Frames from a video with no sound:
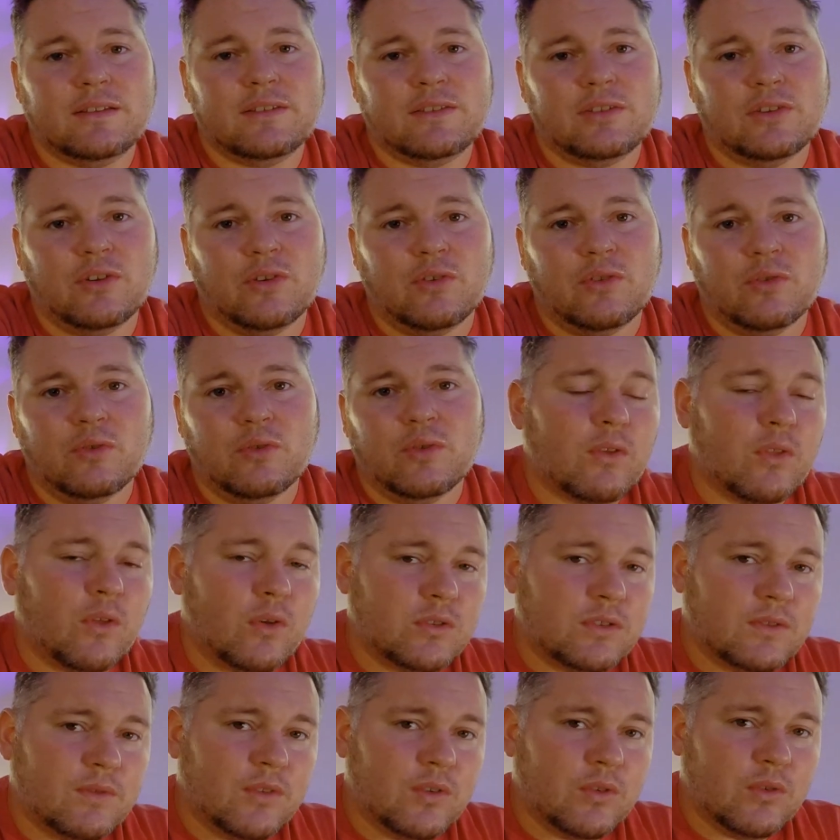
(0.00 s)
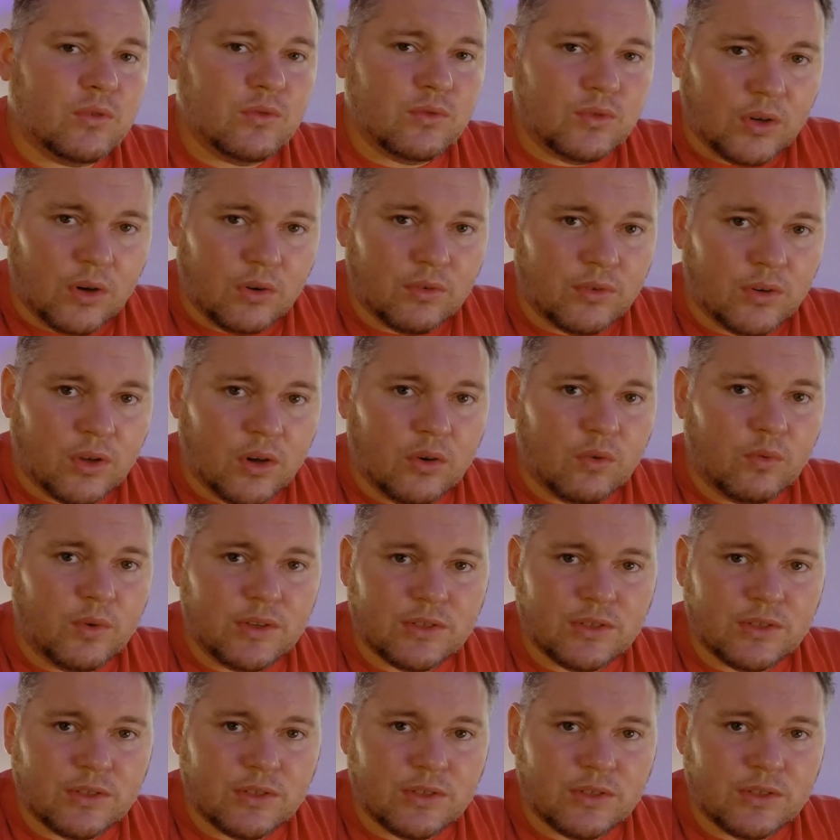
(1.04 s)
So for those of you who don't know,